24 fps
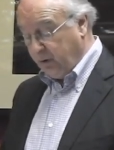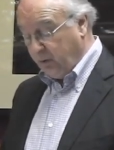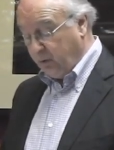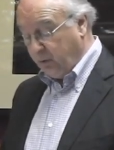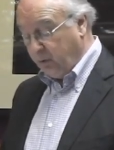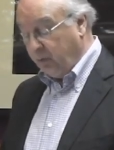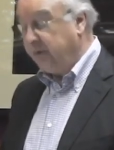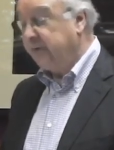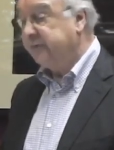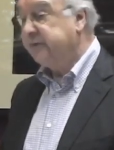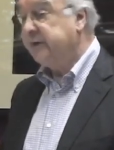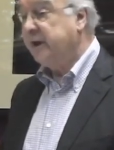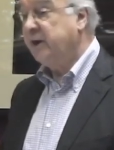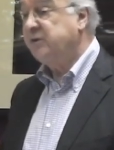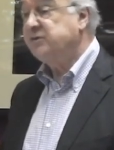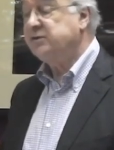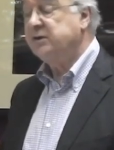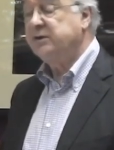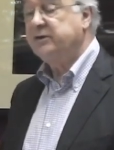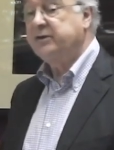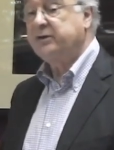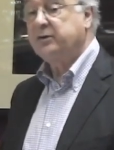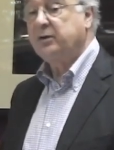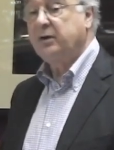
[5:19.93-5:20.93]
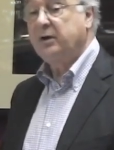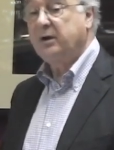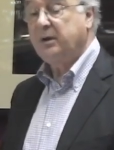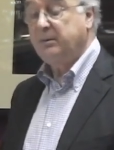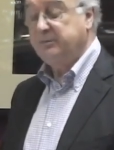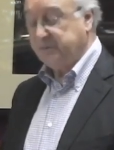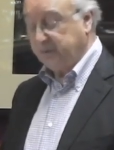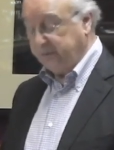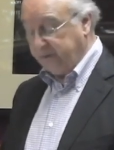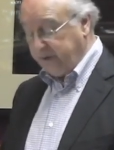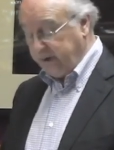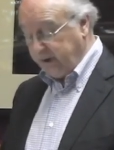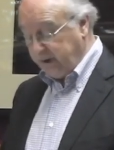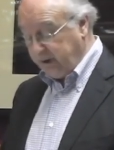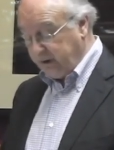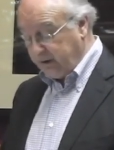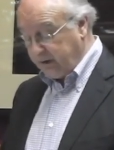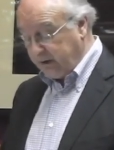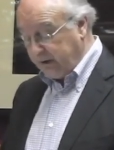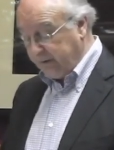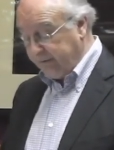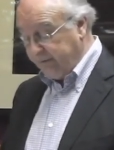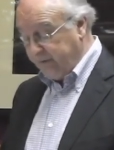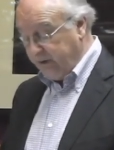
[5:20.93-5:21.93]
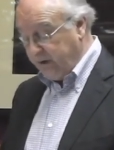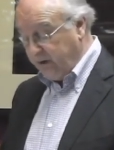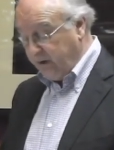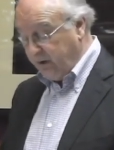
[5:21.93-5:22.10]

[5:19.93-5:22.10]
or the sanctioned scribes of the era.